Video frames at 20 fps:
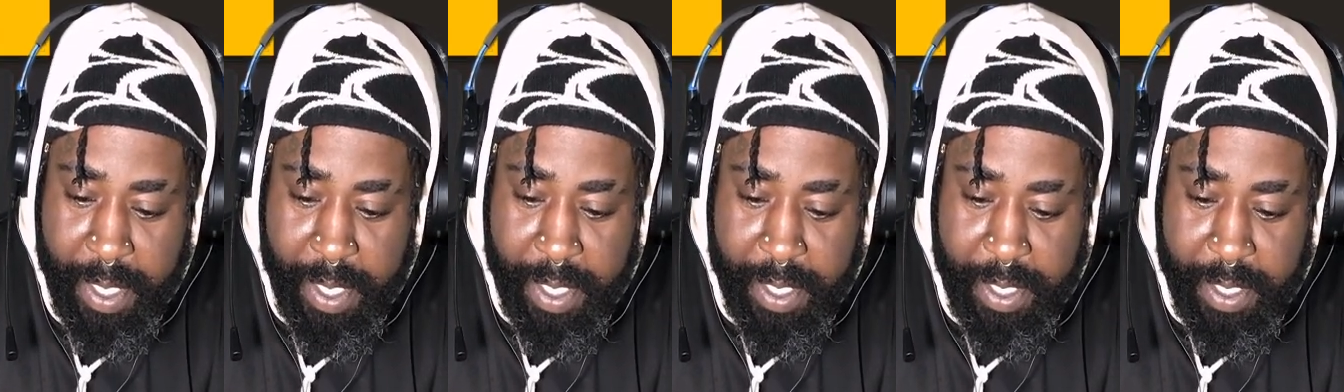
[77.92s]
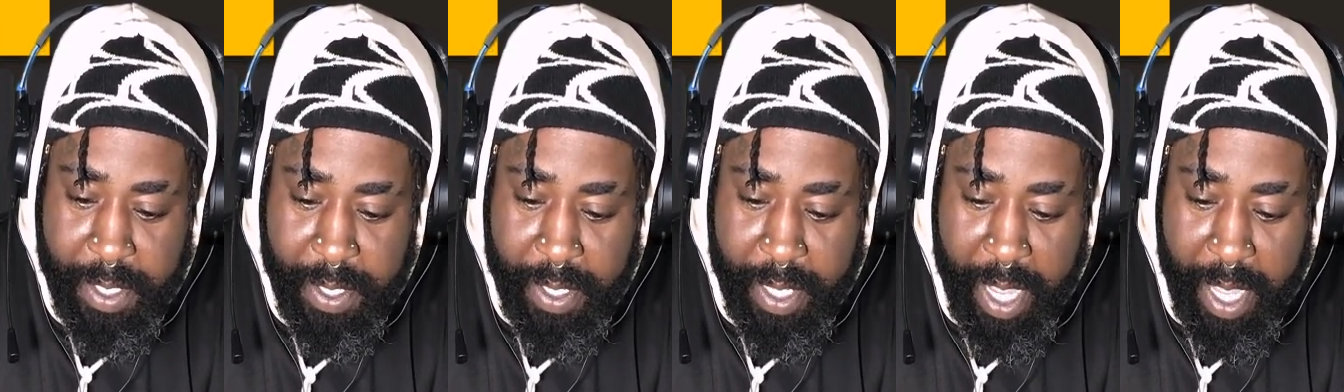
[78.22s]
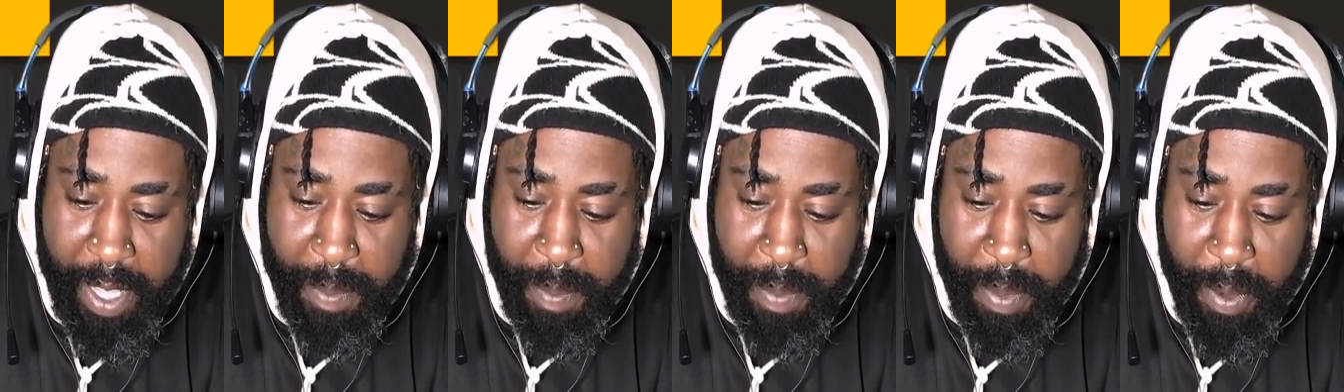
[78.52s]
So you
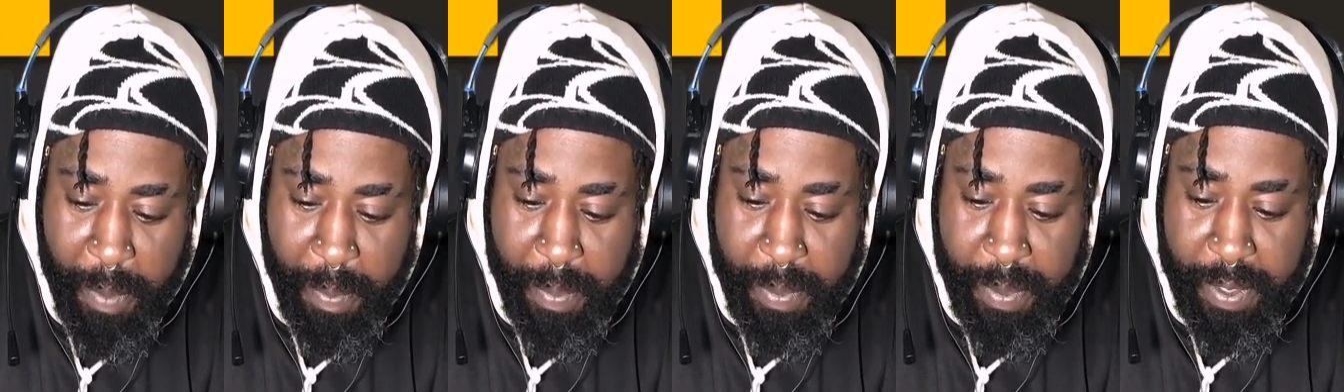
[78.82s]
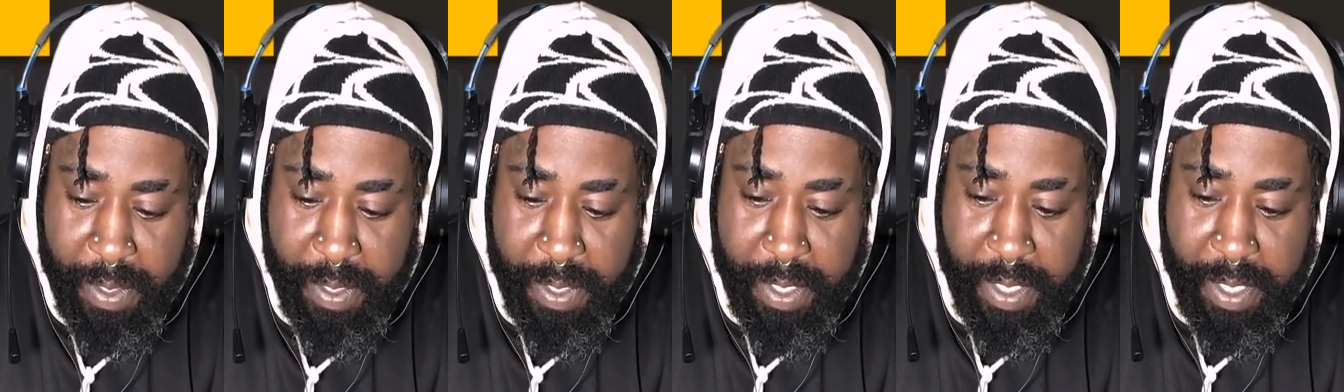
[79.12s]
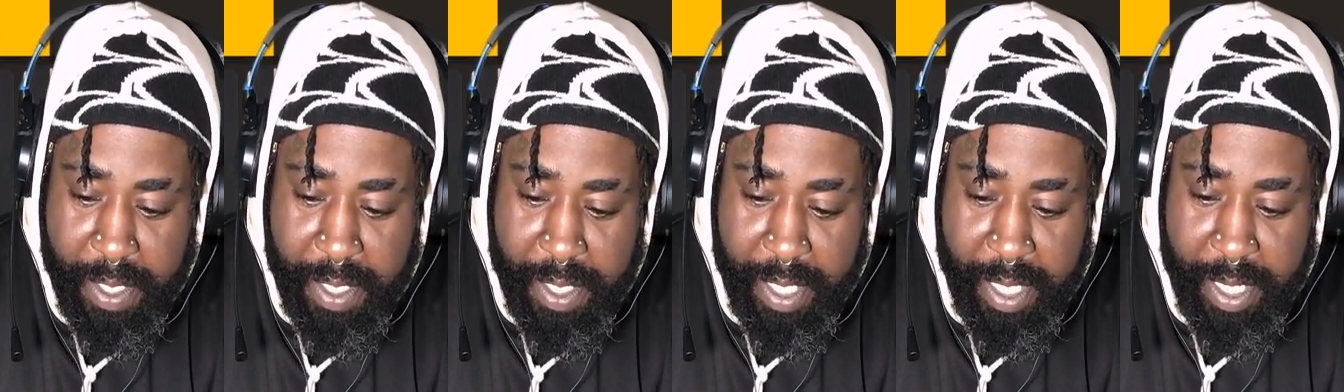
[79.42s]
got the
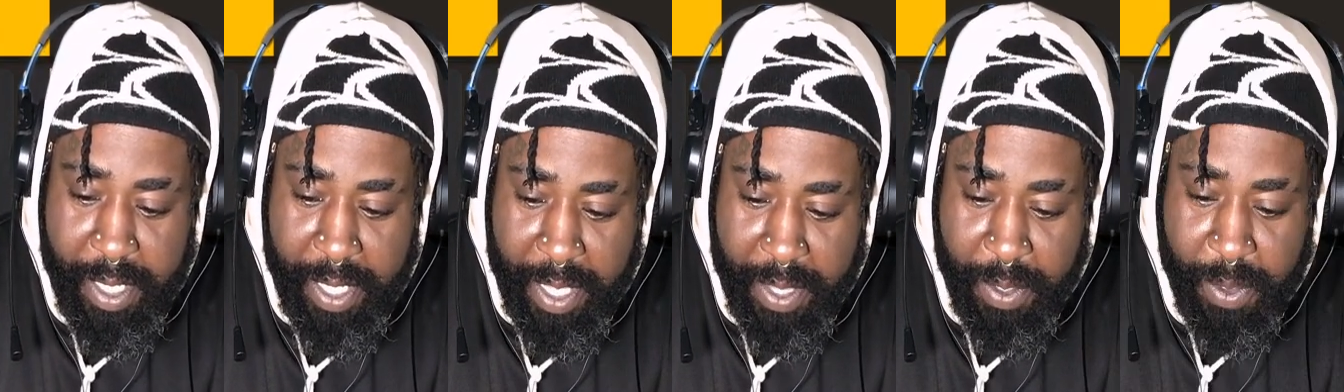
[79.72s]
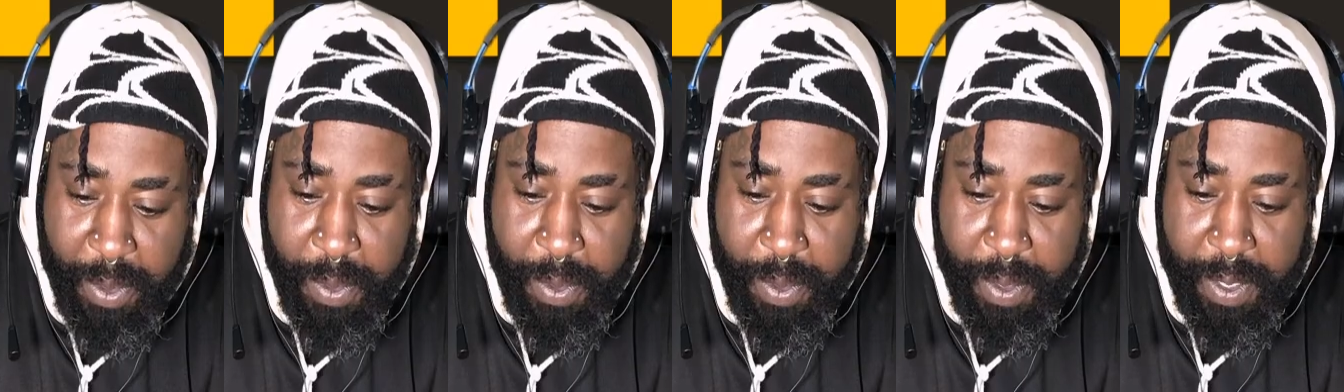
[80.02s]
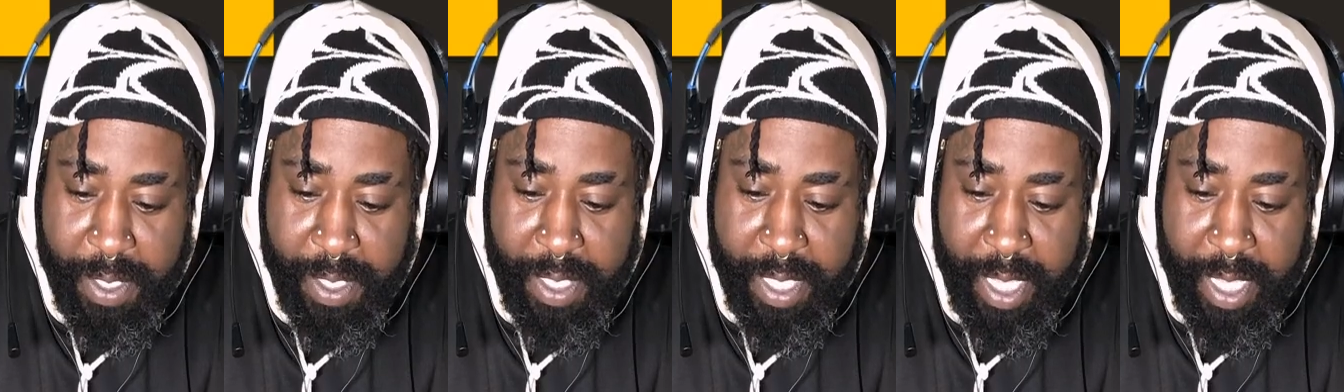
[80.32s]
purples, then you got the golds,